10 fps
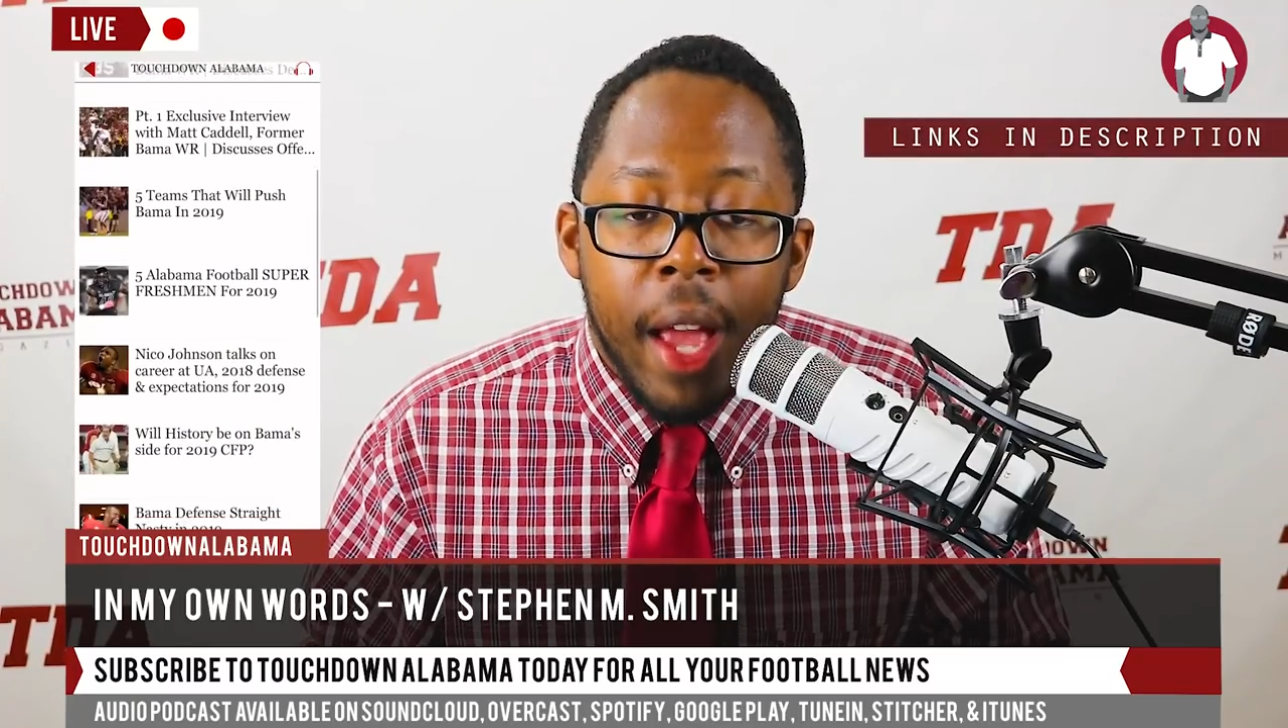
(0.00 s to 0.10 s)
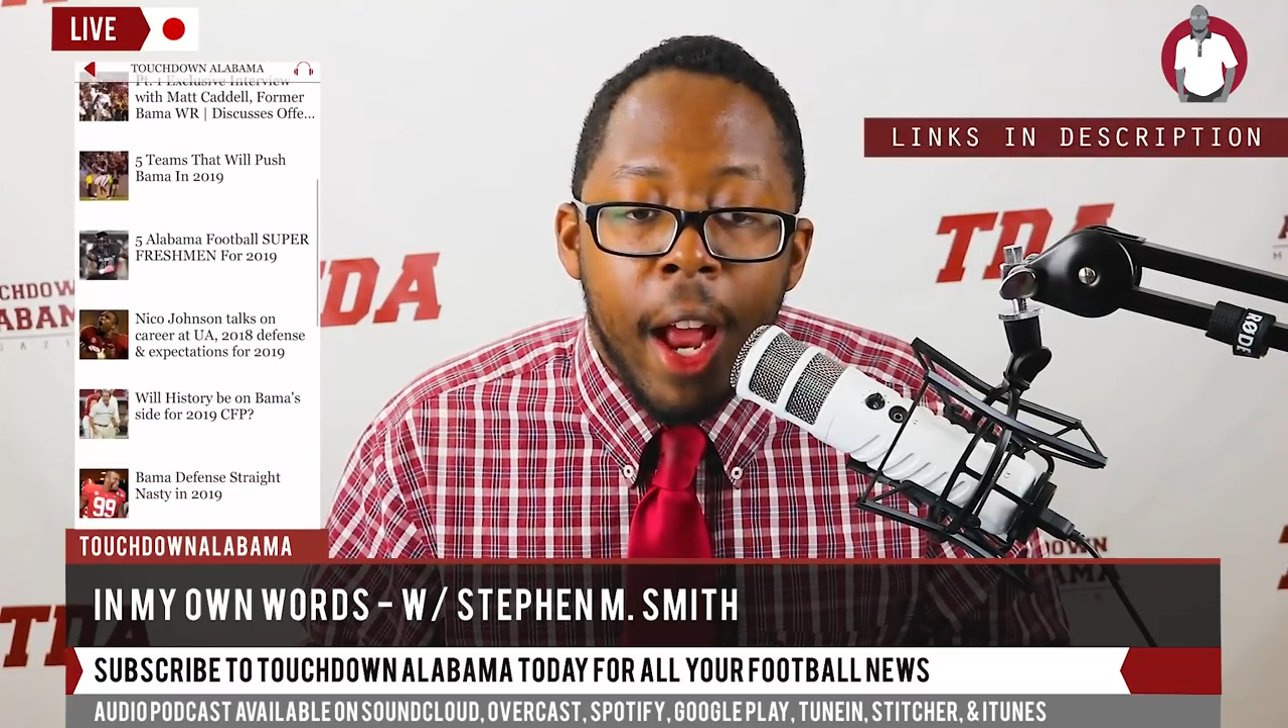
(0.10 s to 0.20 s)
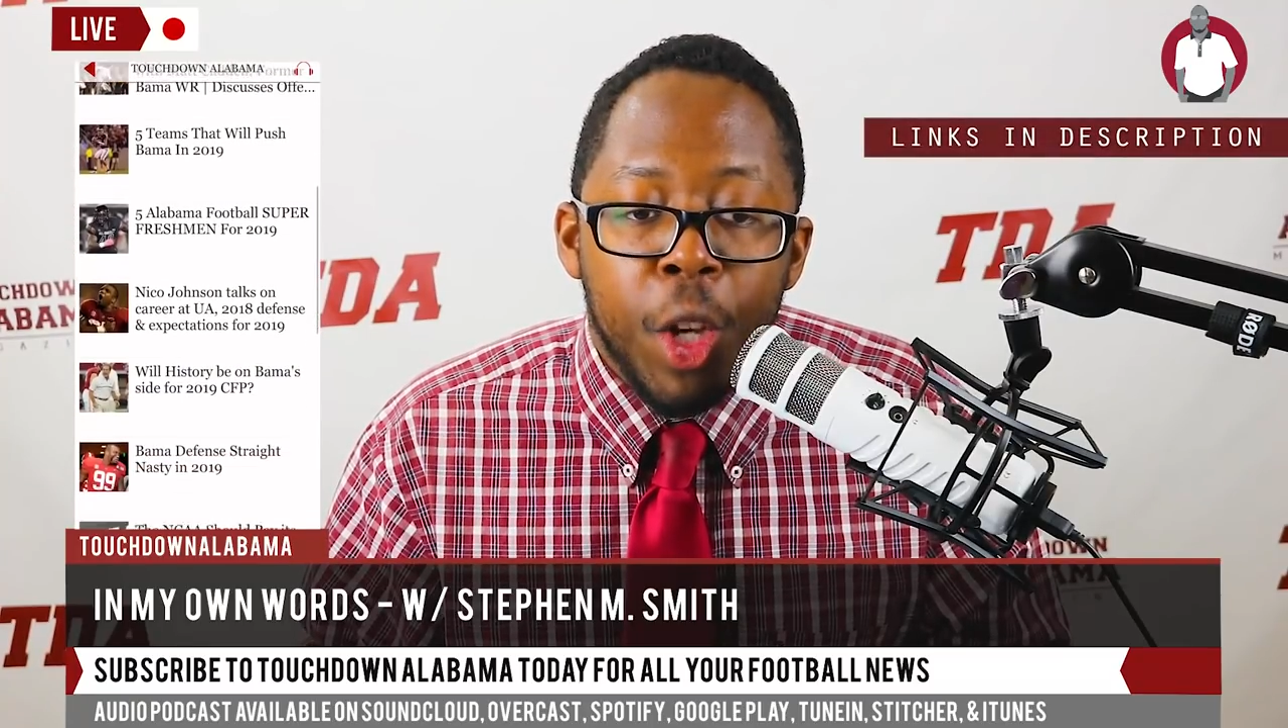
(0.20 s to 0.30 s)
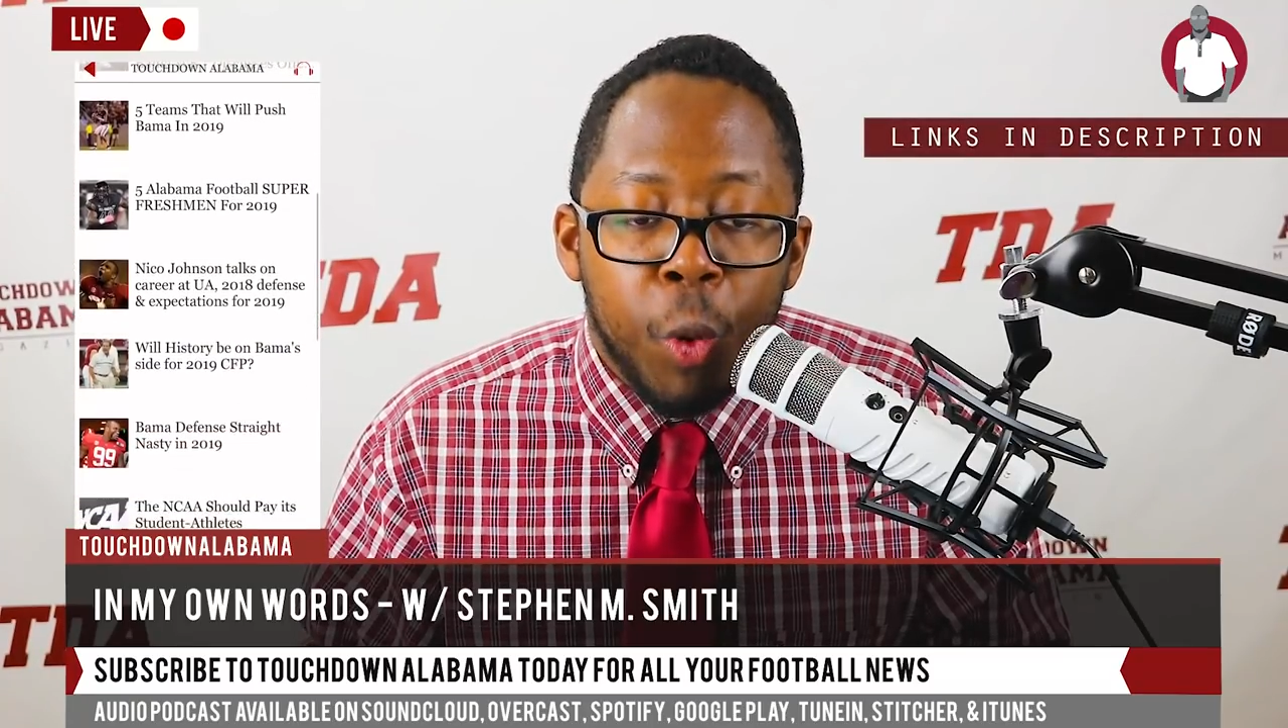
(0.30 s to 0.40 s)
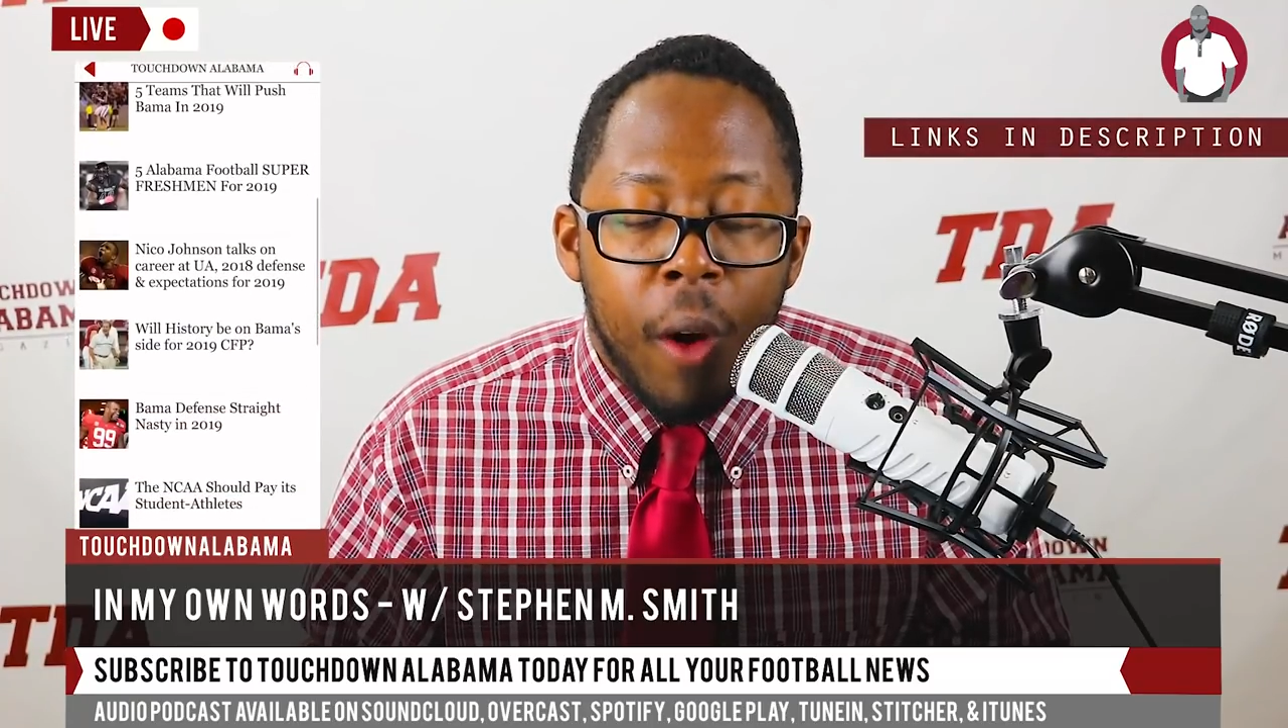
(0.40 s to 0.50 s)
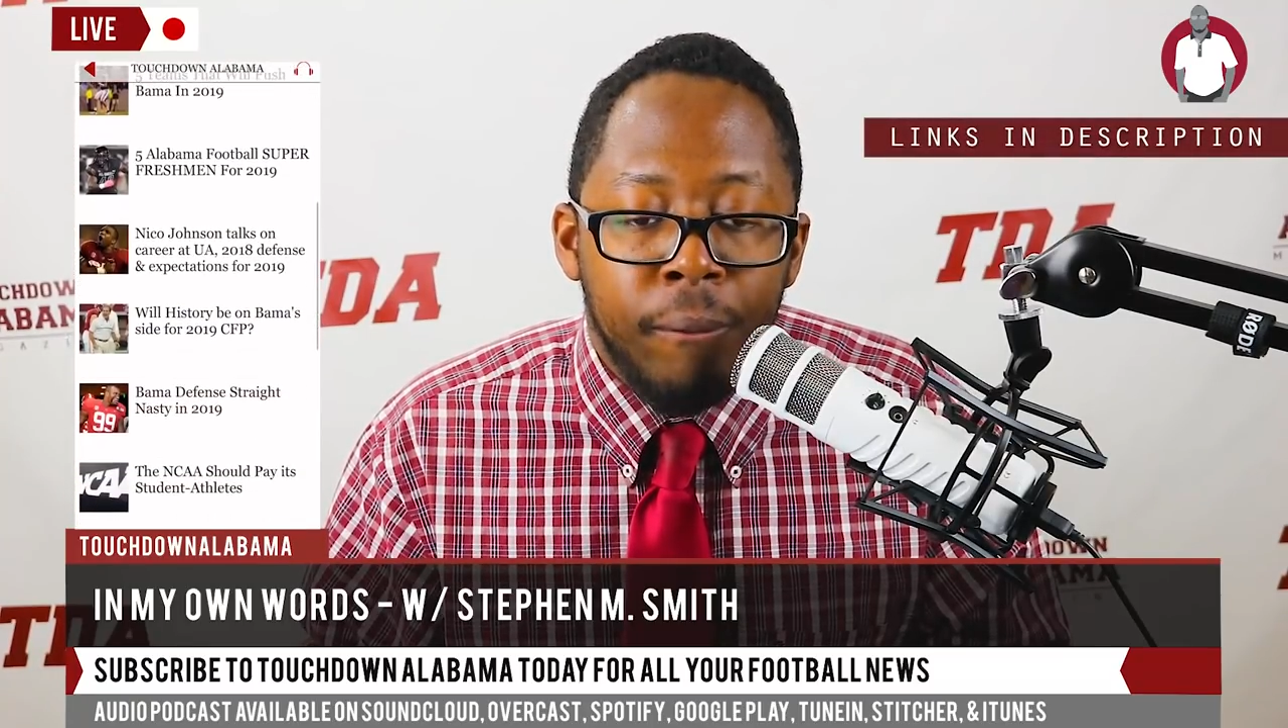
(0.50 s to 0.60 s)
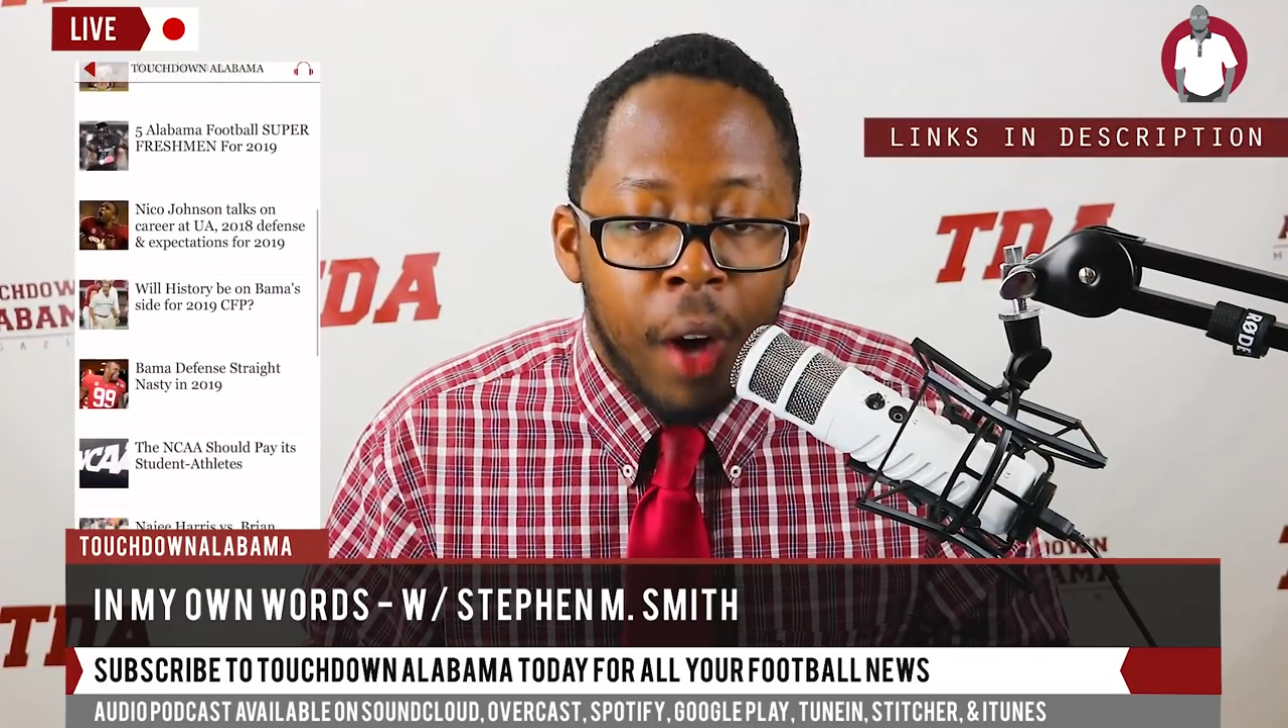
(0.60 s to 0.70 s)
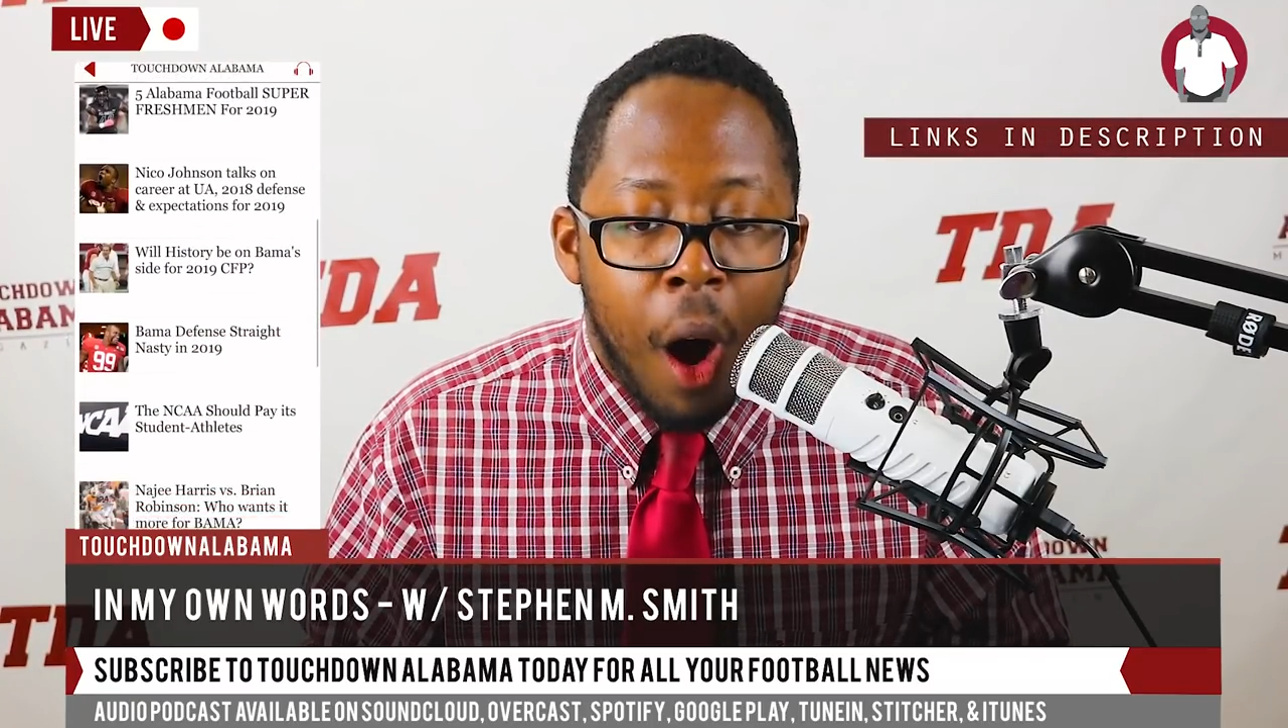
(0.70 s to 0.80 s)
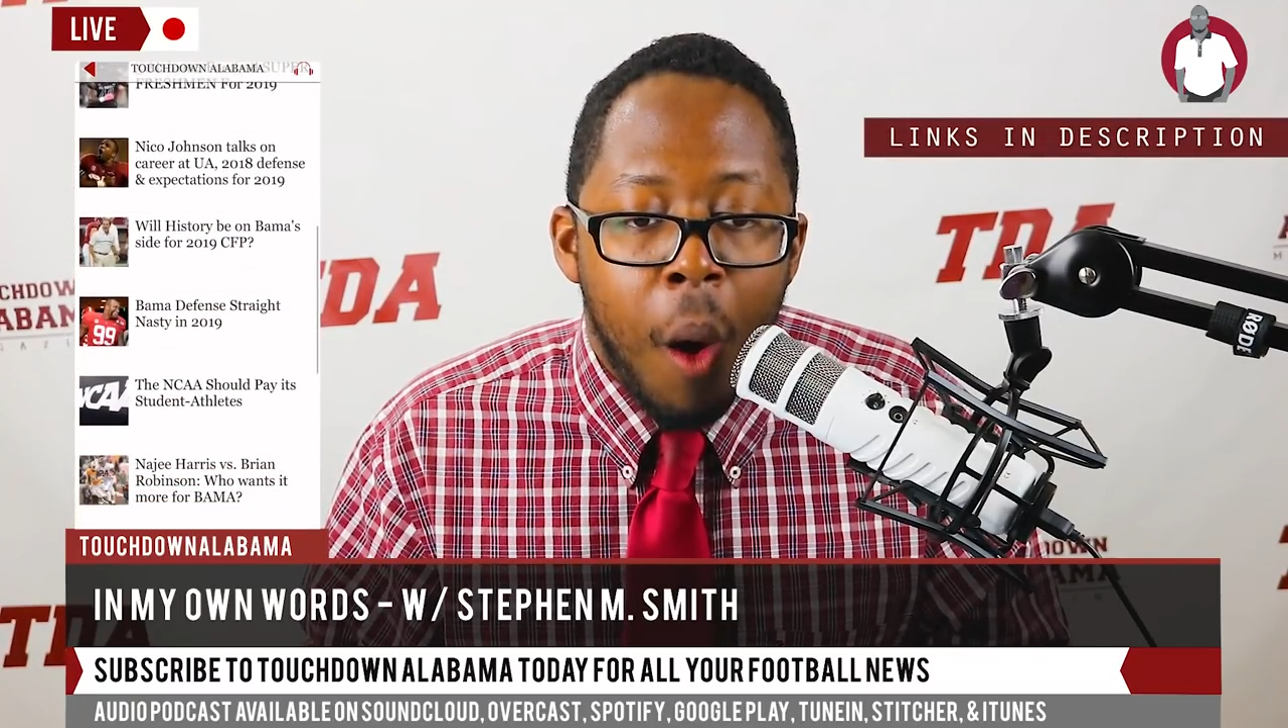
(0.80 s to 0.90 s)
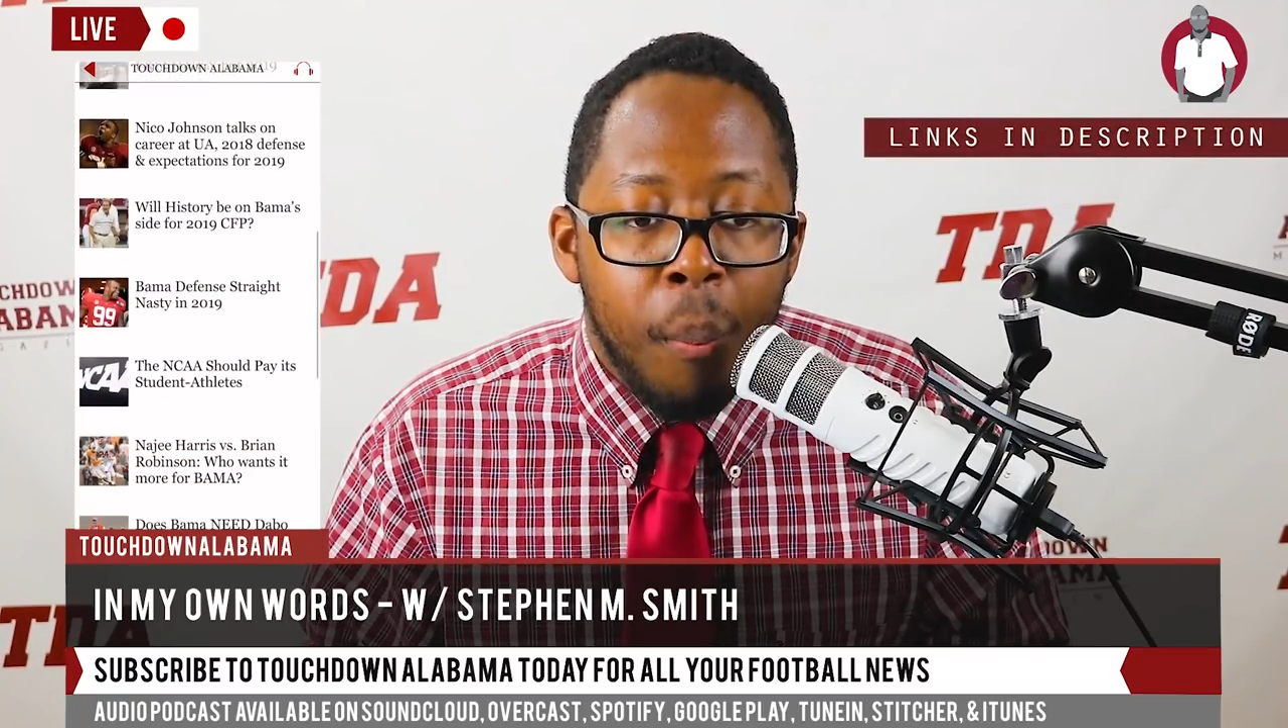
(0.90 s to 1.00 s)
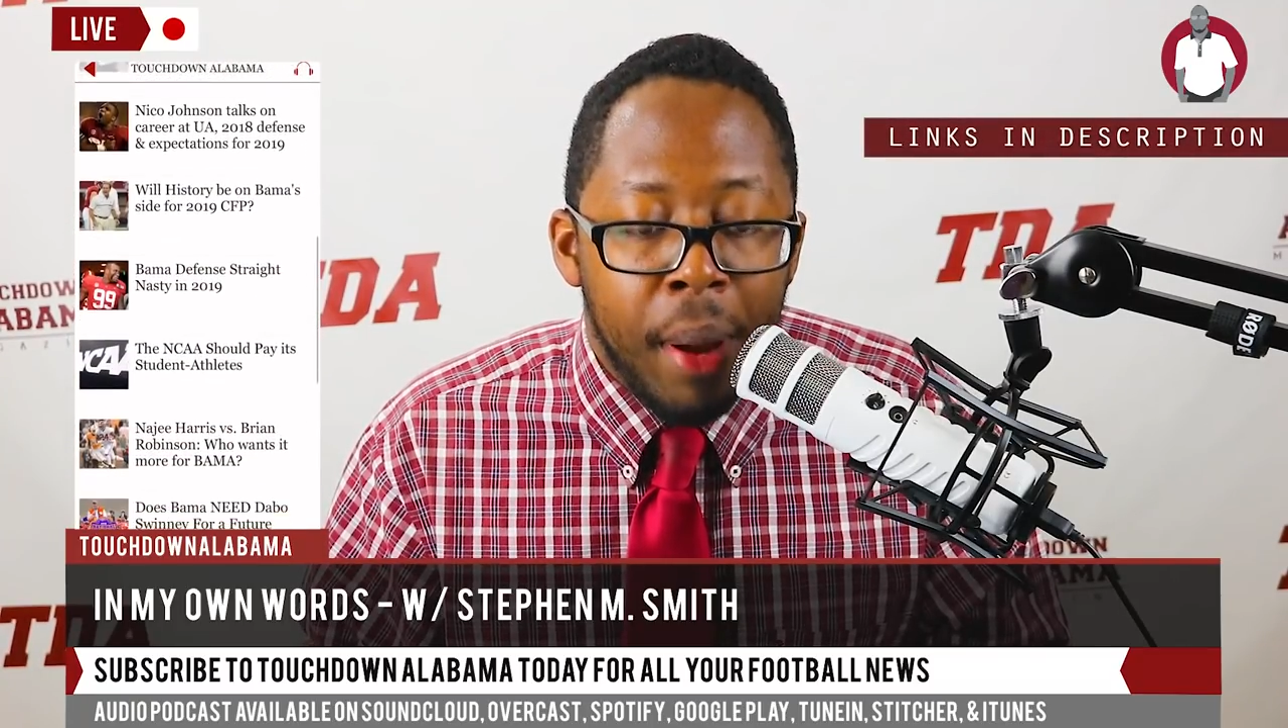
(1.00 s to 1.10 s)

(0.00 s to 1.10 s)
Android phone,